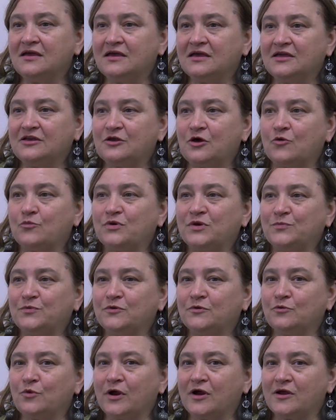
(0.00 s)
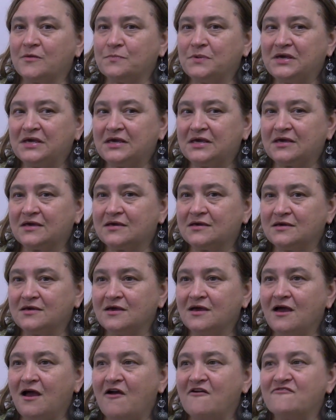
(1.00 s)
you know people wearing pink
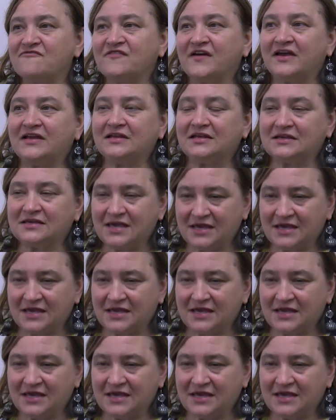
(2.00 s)
are fighting